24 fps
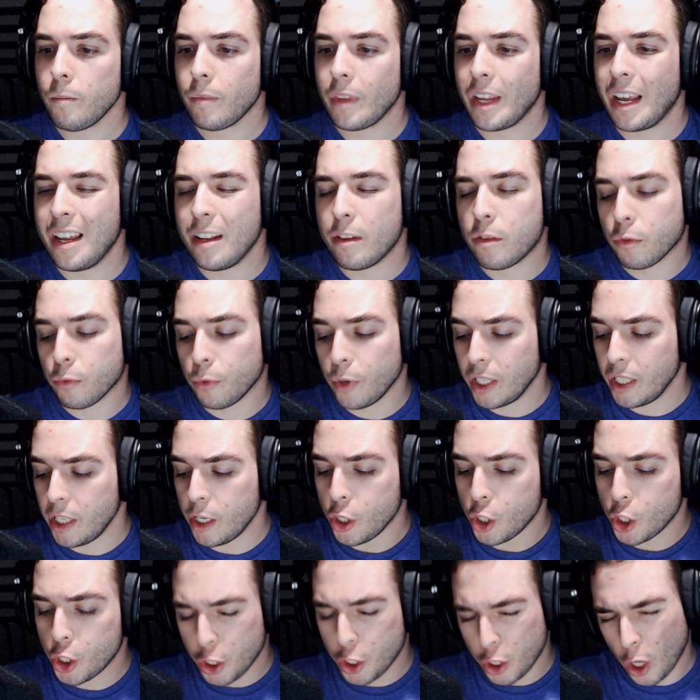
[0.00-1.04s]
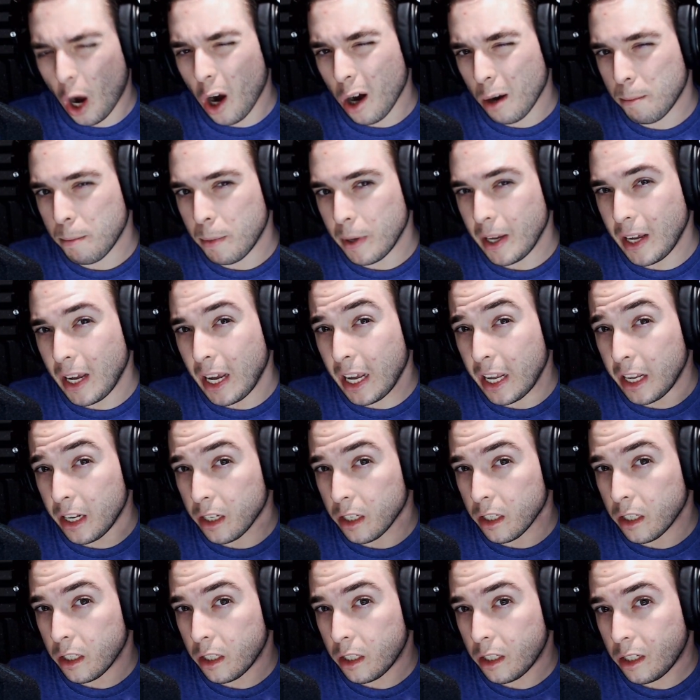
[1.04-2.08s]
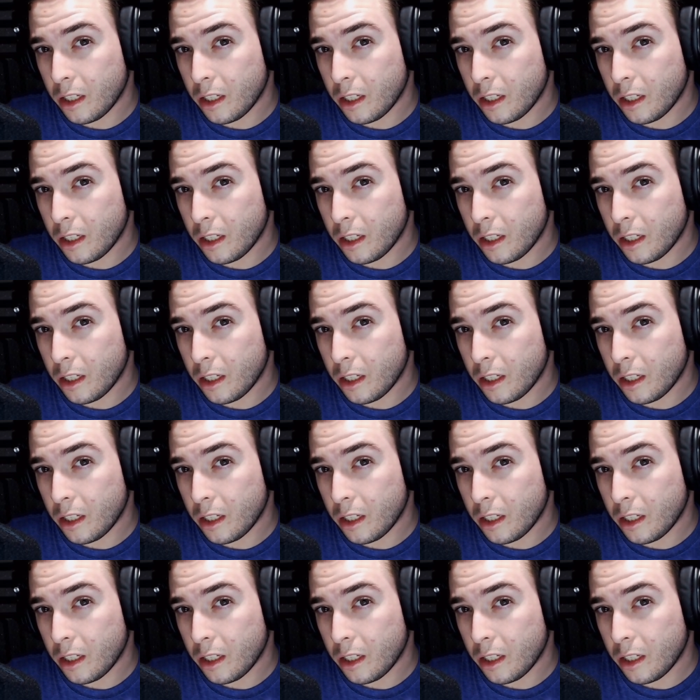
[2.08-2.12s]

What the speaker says: It's really sharp and